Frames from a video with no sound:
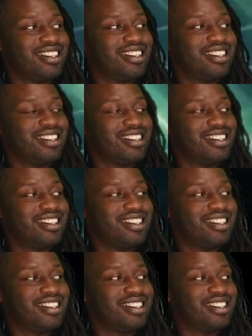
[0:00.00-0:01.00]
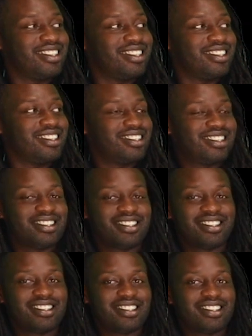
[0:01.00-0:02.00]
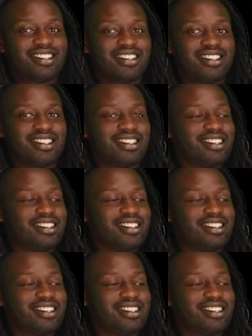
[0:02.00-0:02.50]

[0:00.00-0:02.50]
This person isn't speaking.